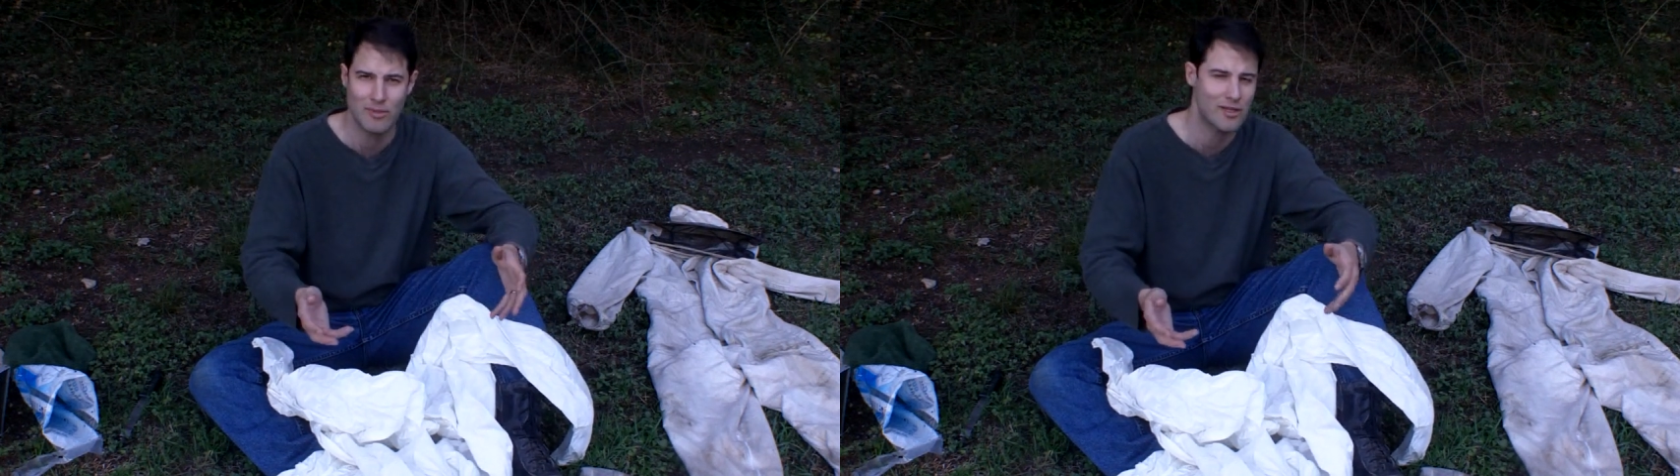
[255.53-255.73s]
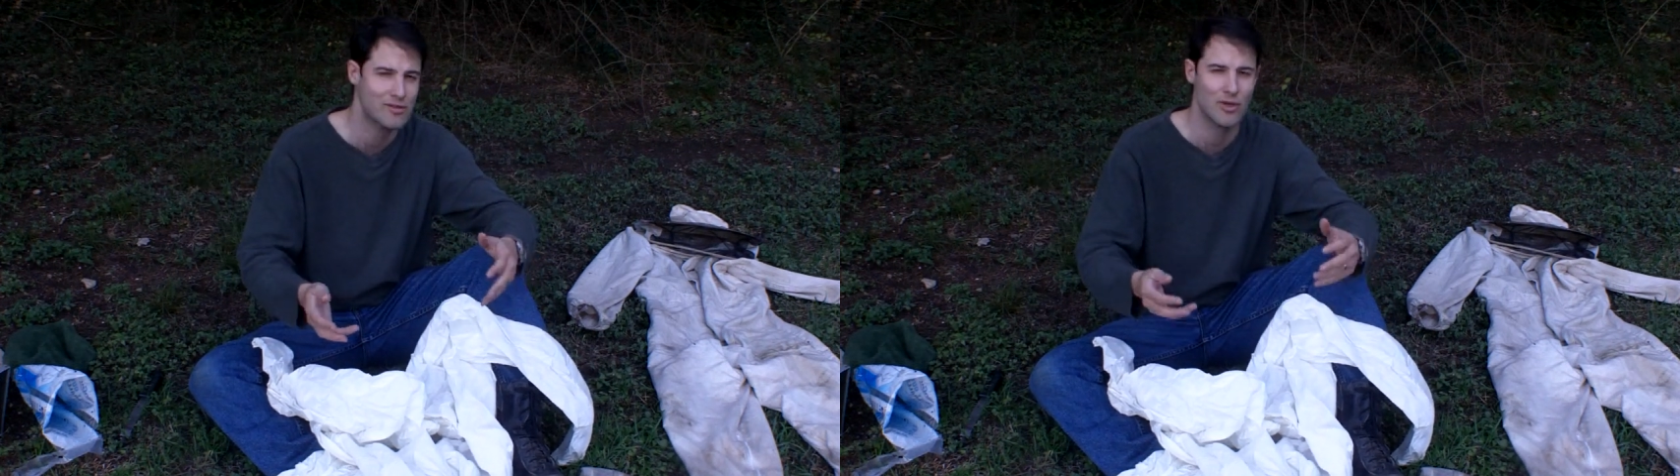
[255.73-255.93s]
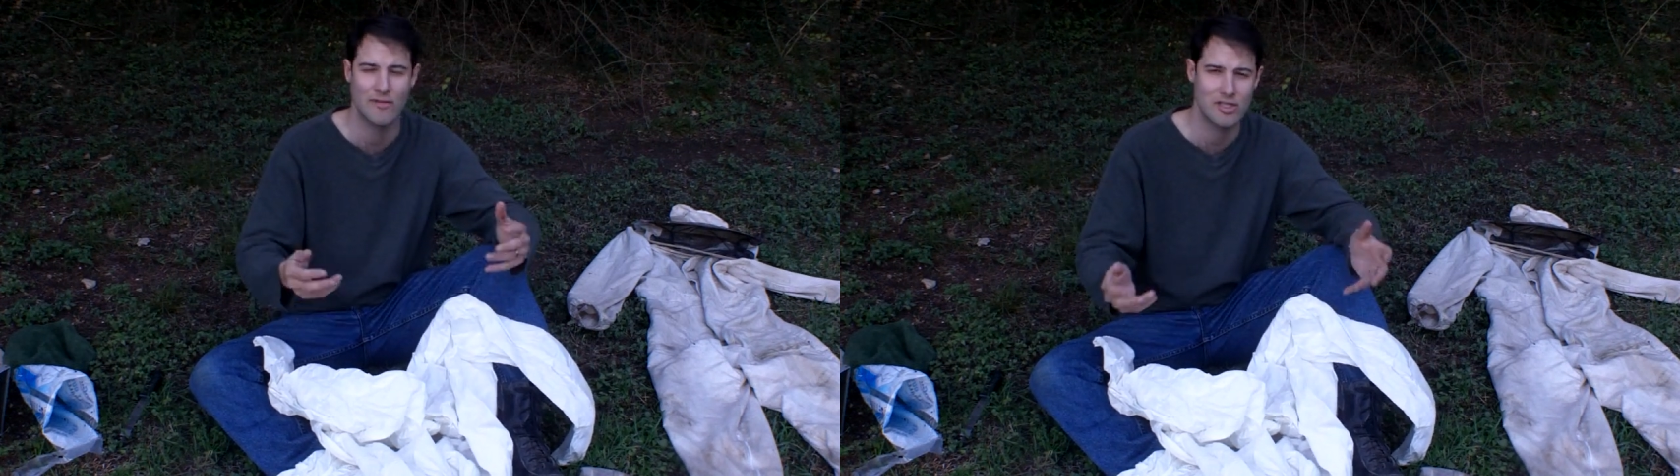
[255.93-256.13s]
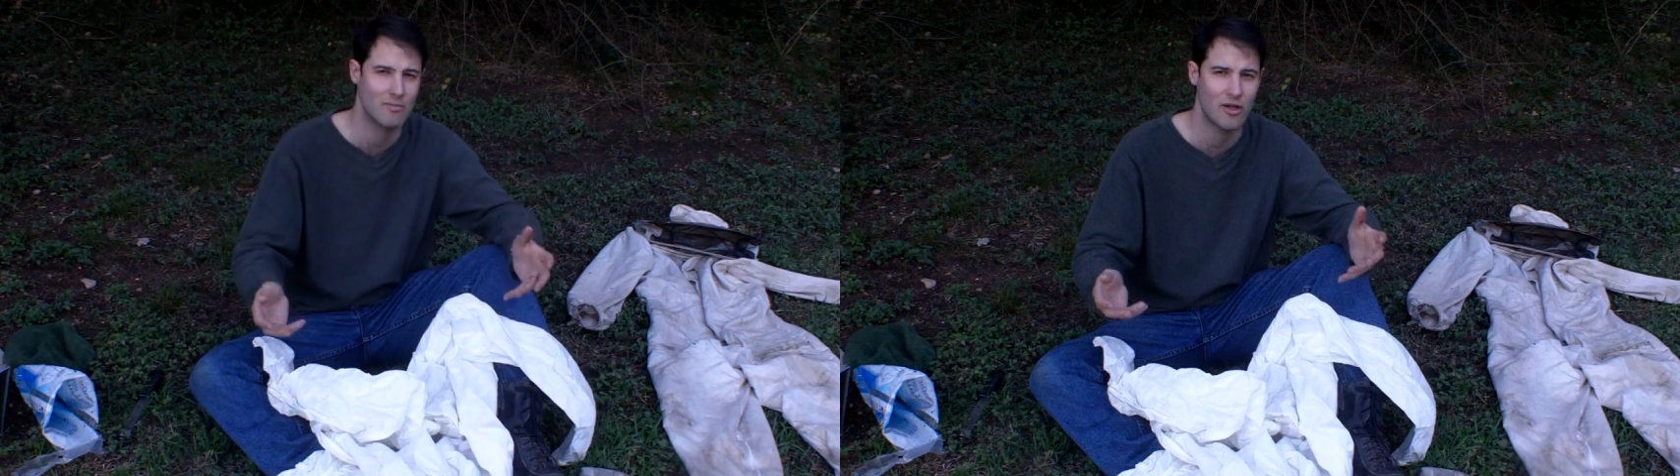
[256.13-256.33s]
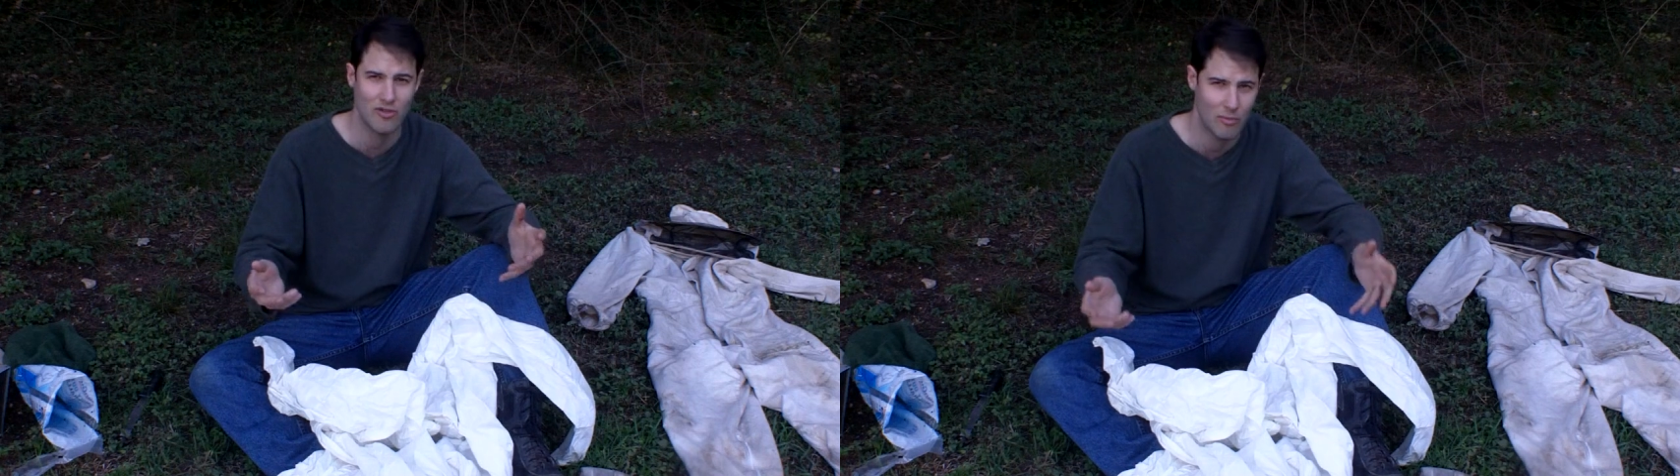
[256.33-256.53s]
because you have a
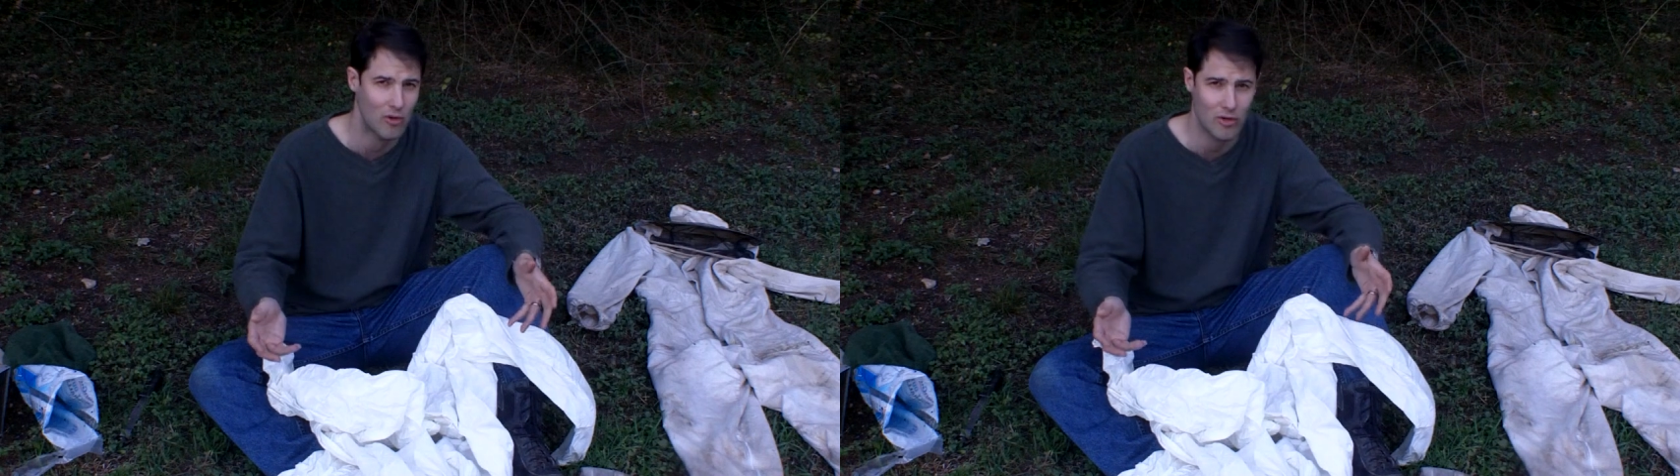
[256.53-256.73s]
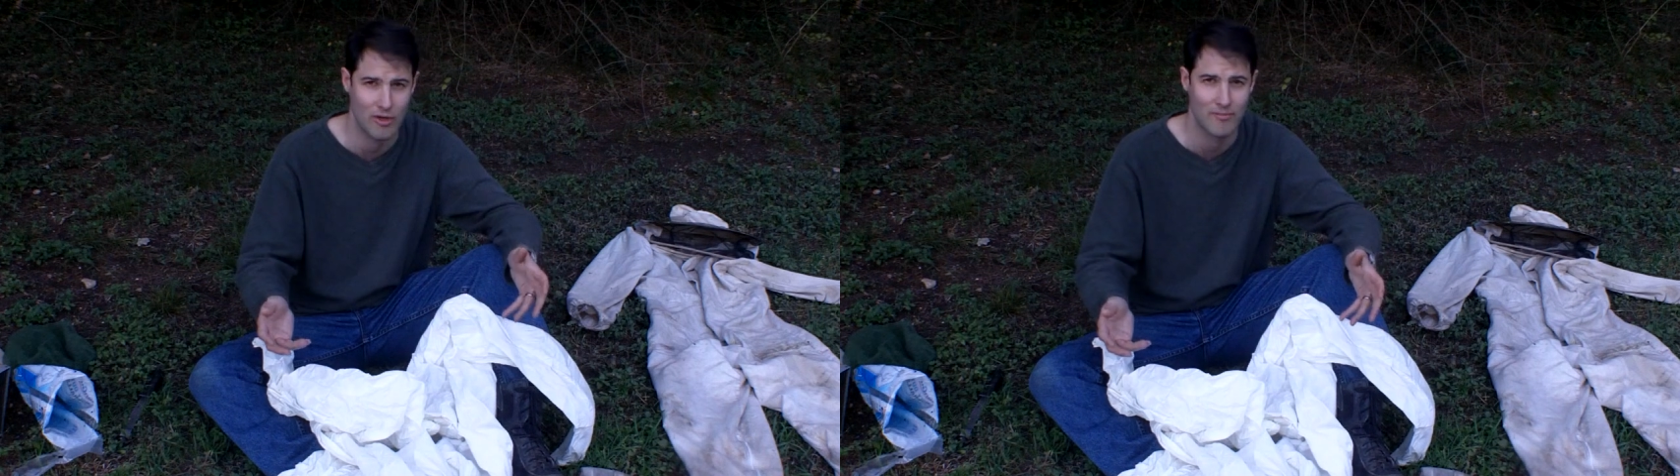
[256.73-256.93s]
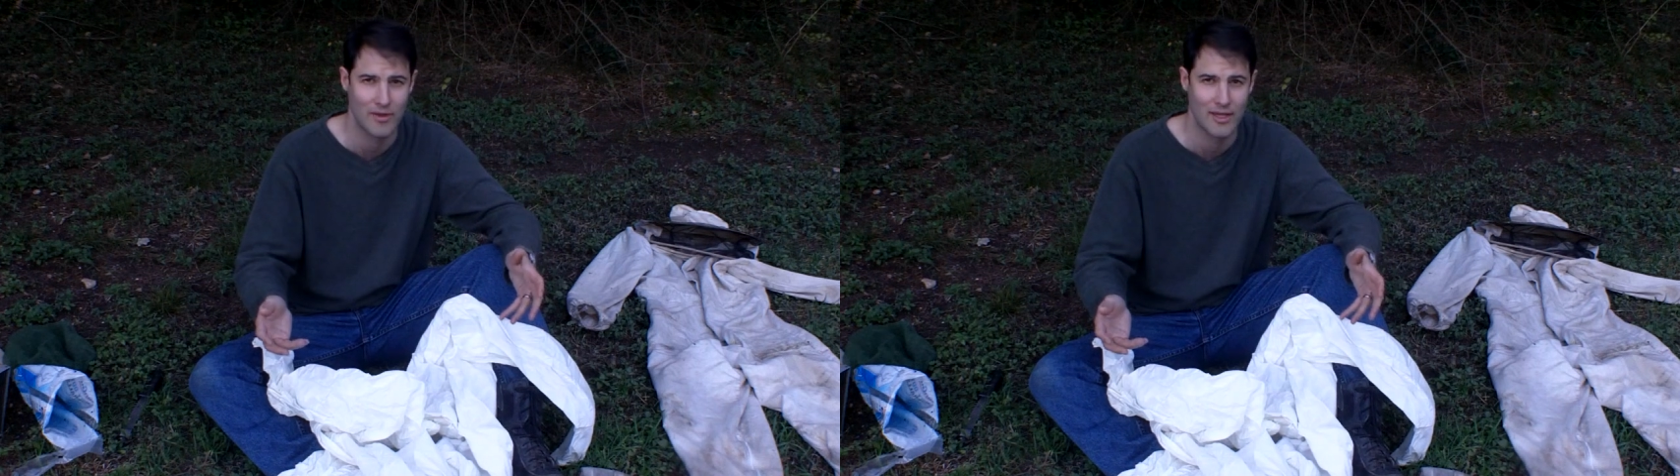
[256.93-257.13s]
small smoker.